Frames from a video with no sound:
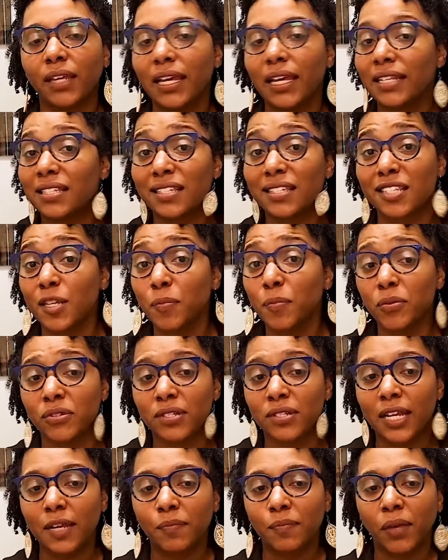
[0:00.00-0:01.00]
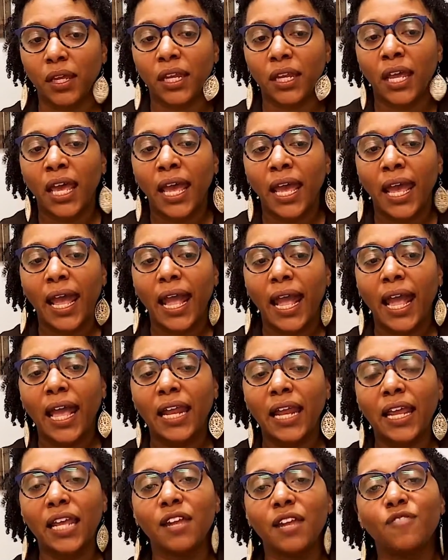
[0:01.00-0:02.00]
It's a simple statement,
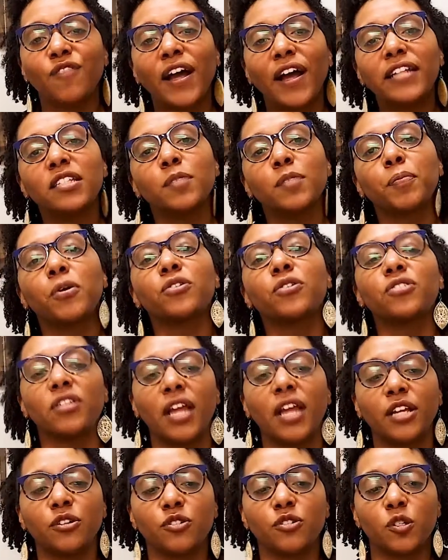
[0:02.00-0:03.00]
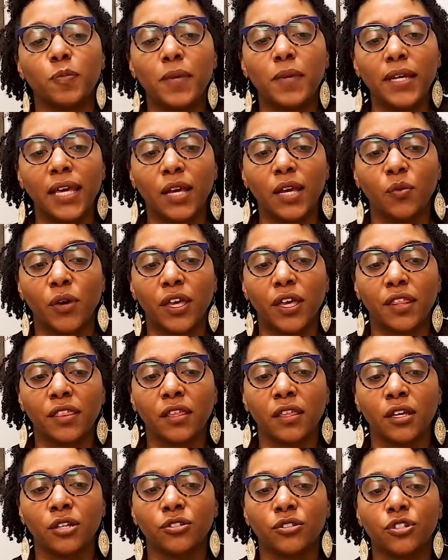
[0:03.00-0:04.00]
and it invites the person that you're speaking
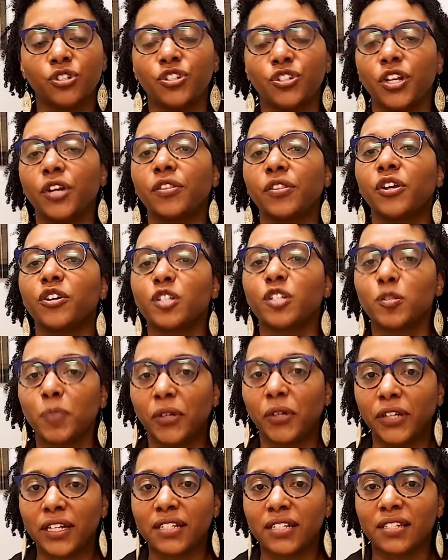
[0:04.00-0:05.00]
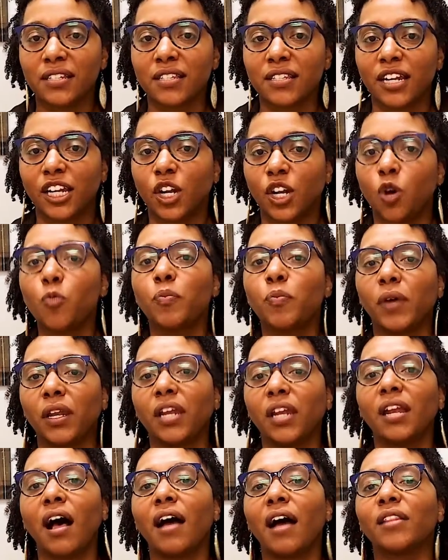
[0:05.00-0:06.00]
with to share their experiences in an open
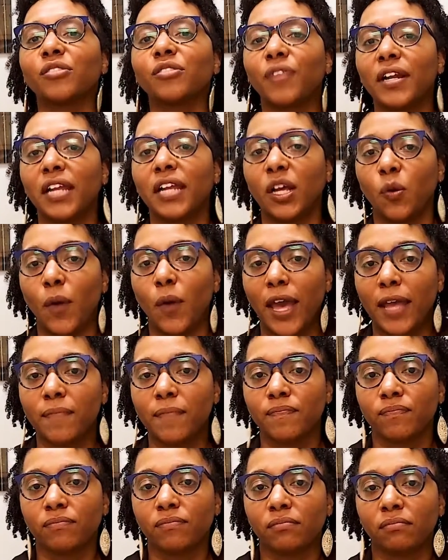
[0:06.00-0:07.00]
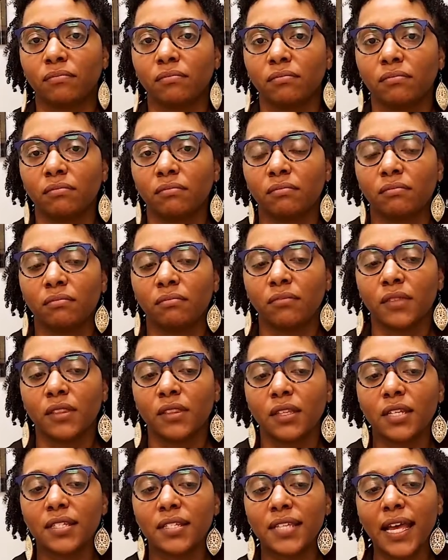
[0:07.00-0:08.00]
and non-threatening way.
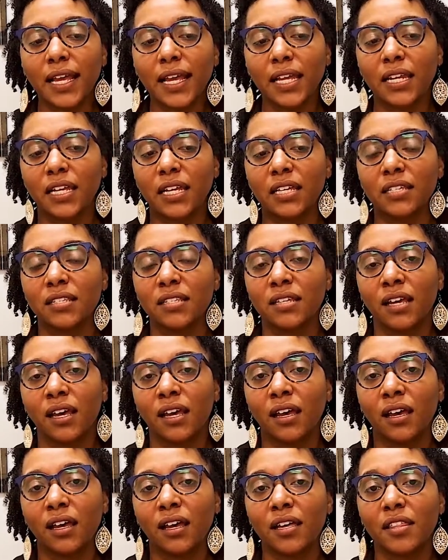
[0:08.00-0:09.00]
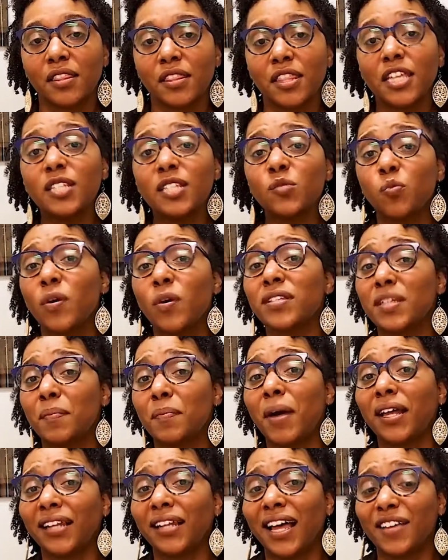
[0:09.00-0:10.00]
The second is, this wasn't
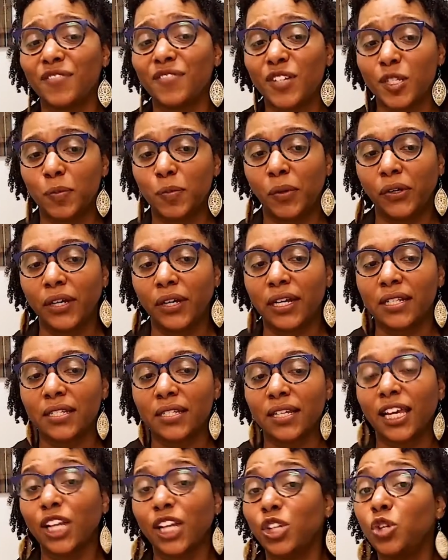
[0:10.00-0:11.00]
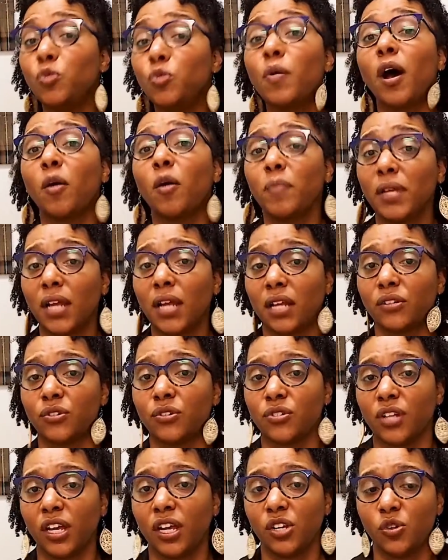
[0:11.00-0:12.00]
my life experience. Can you help me to
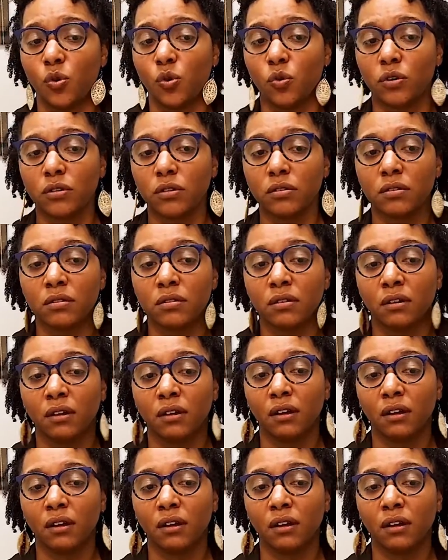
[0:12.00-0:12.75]
understand yours?